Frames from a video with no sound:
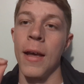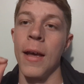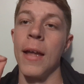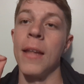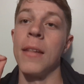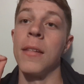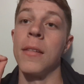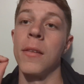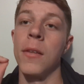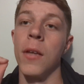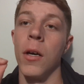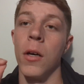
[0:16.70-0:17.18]

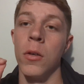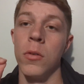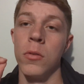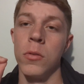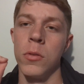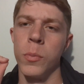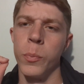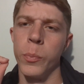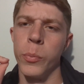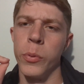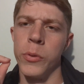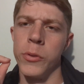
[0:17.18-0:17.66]
And
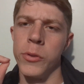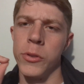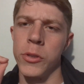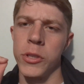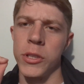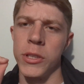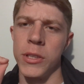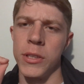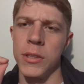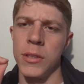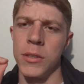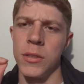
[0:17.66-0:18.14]
don't
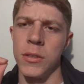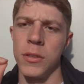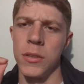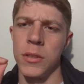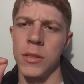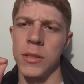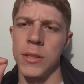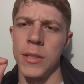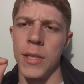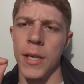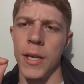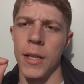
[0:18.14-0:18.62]
bullshit
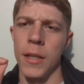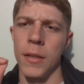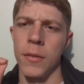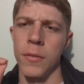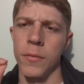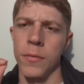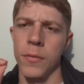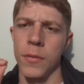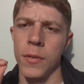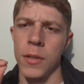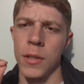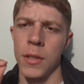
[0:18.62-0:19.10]

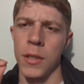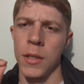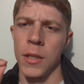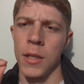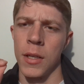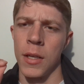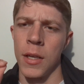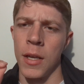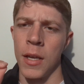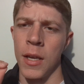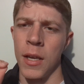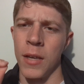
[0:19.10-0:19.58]
yourself.
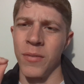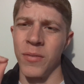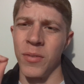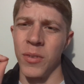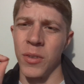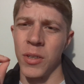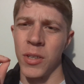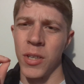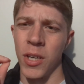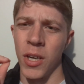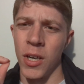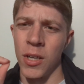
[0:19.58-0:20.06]
If you
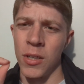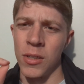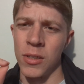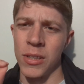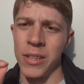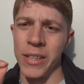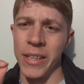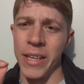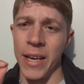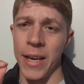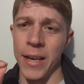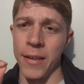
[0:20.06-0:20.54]

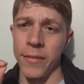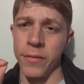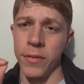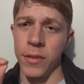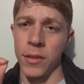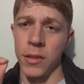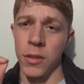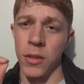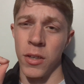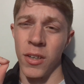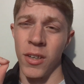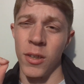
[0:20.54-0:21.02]
currently have
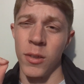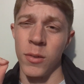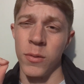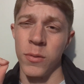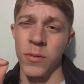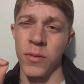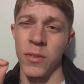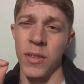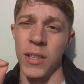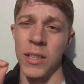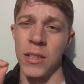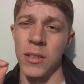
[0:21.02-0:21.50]
a
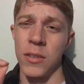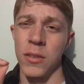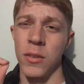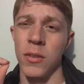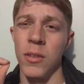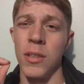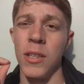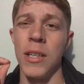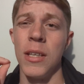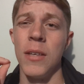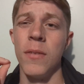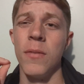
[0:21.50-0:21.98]
girlfriend
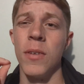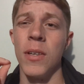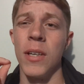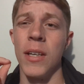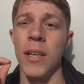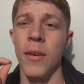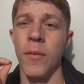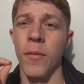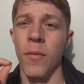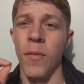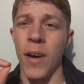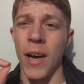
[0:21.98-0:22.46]
or even
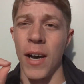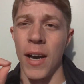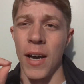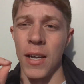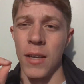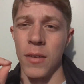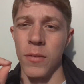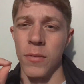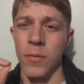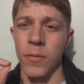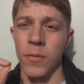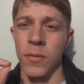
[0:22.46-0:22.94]
a
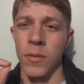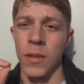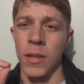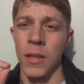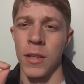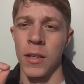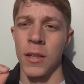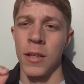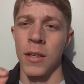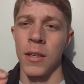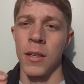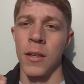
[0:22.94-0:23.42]
wife,
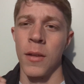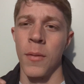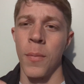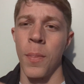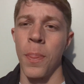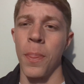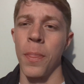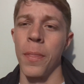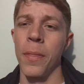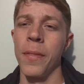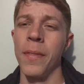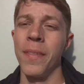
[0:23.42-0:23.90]

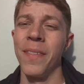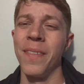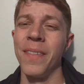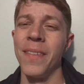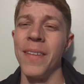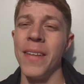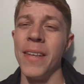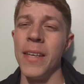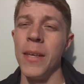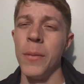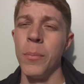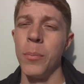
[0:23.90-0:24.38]

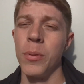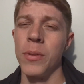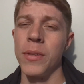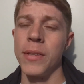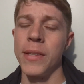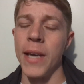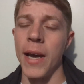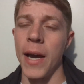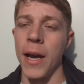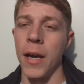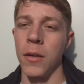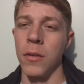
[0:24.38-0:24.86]
deep
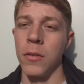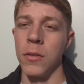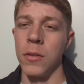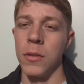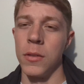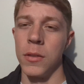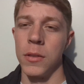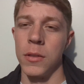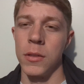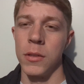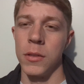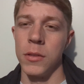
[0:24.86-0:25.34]

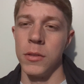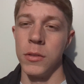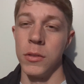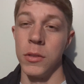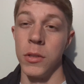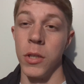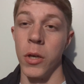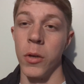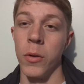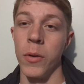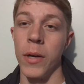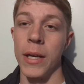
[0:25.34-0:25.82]
down, you
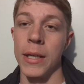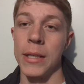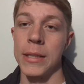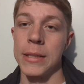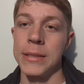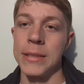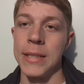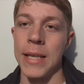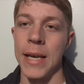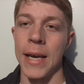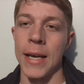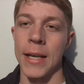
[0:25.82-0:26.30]
know
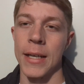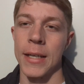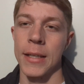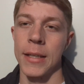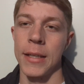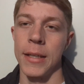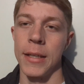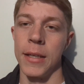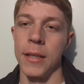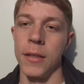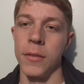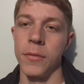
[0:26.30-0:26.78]

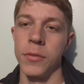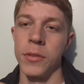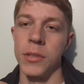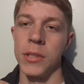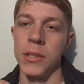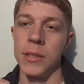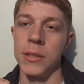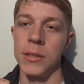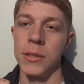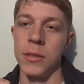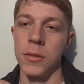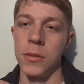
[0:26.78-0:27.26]
exactly if
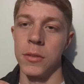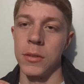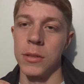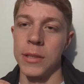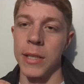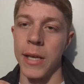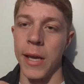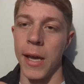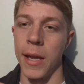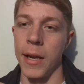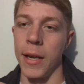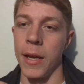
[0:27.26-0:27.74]
she's your
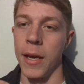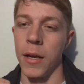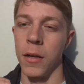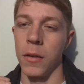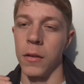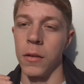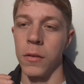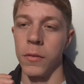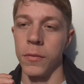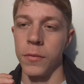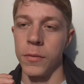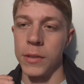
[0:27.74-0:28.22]
10
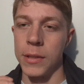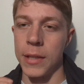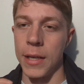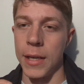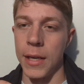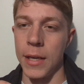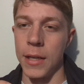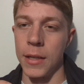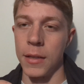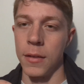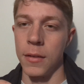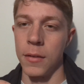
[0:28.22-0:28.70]
out of
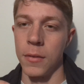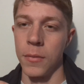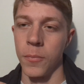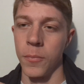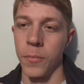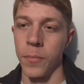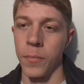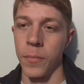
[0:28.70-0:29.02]
10.